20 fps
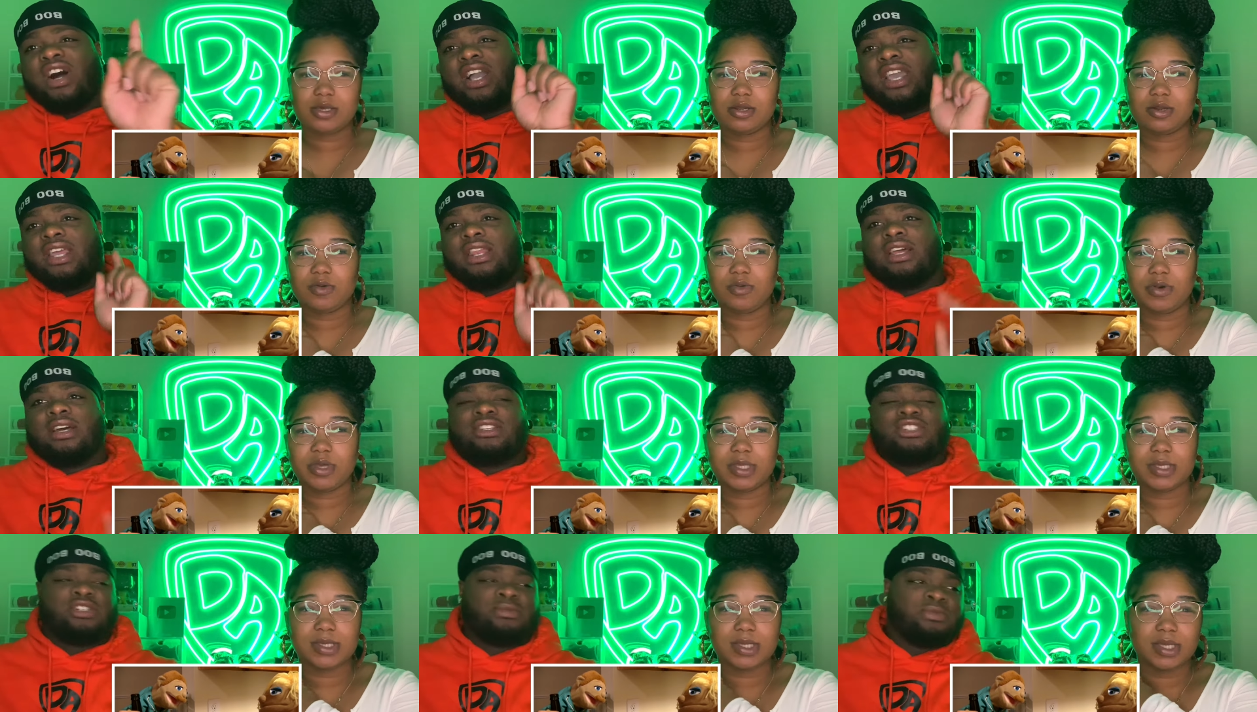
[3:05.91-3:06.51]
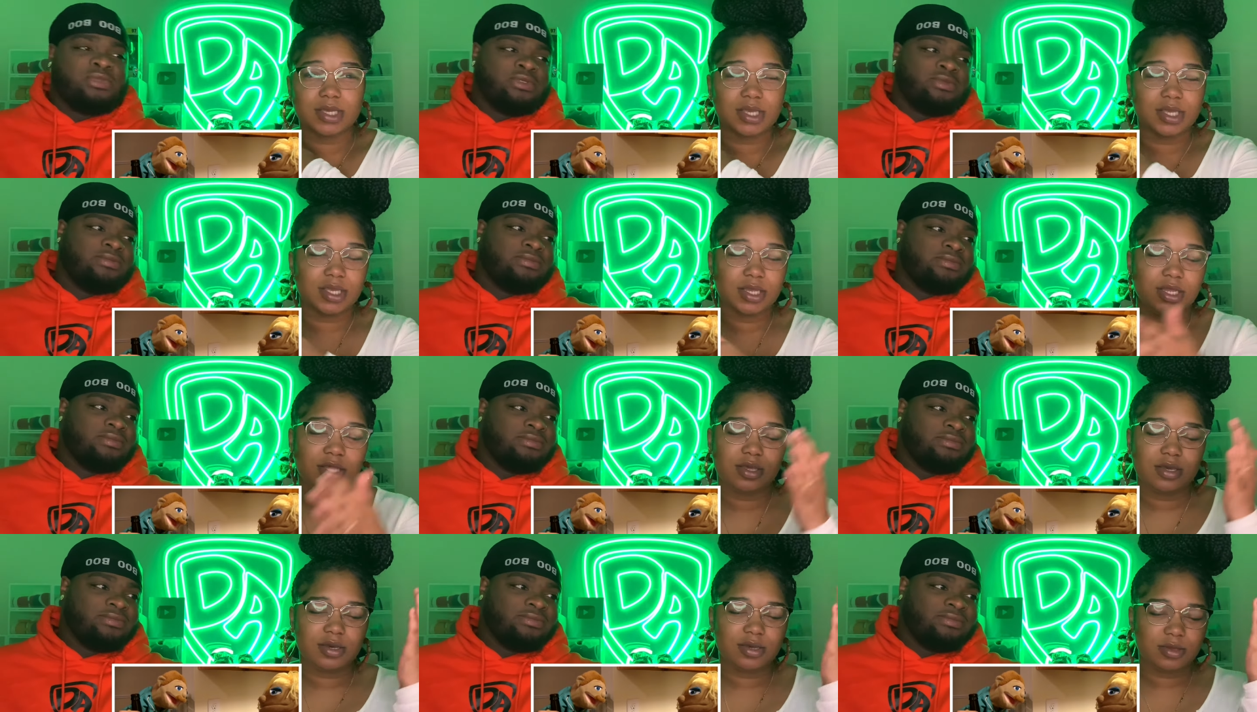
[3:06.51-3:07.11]
Speaker 1: She could have went to
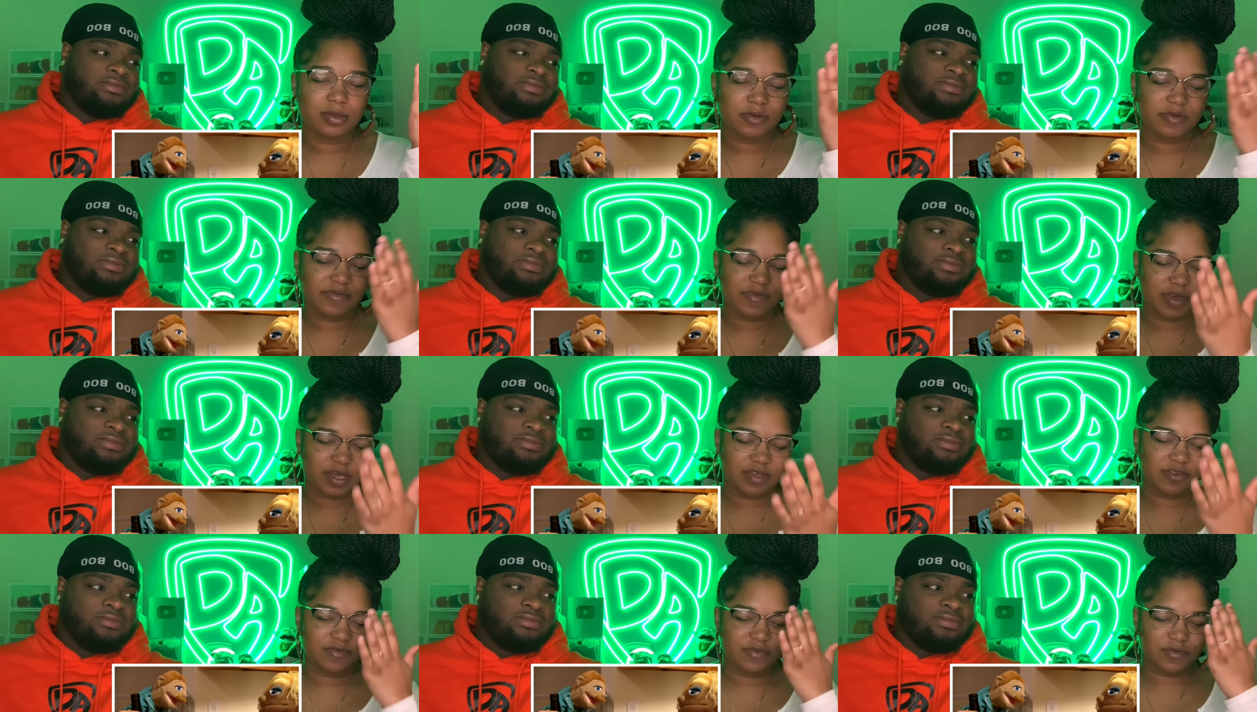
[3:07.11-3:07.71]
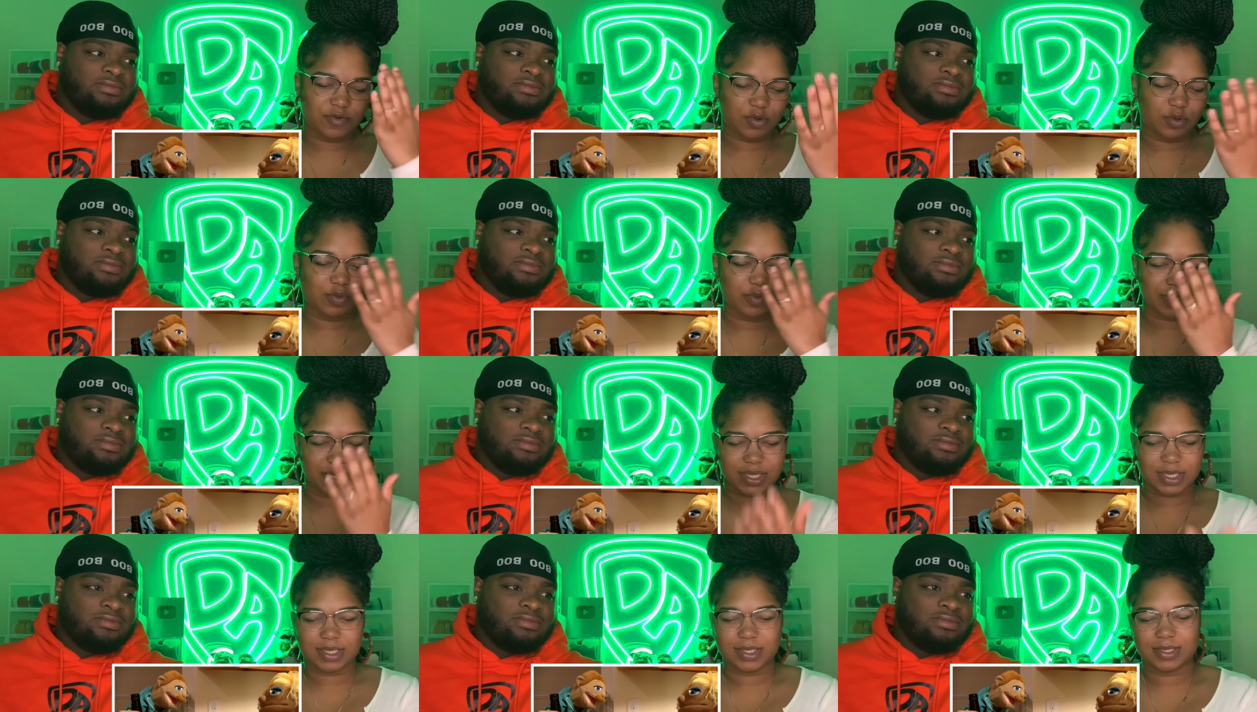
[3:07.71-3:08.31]
any other fast
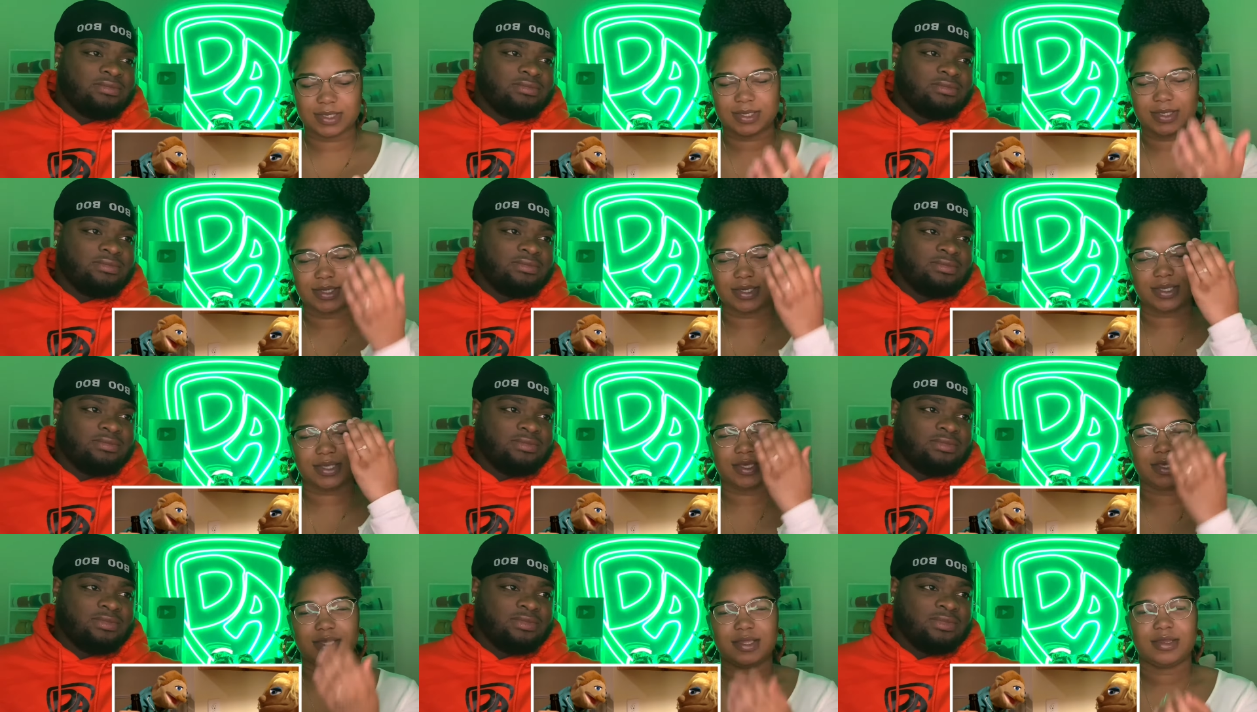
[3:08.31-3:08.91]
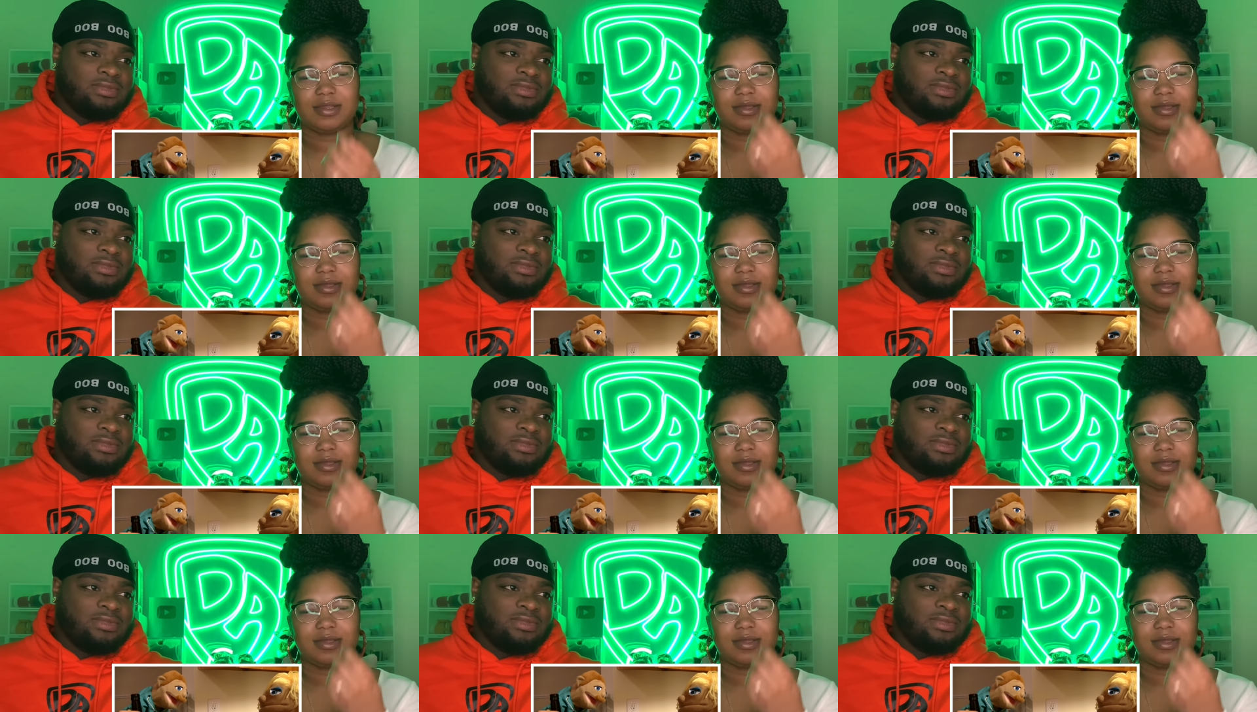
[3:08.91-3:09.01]
food place to get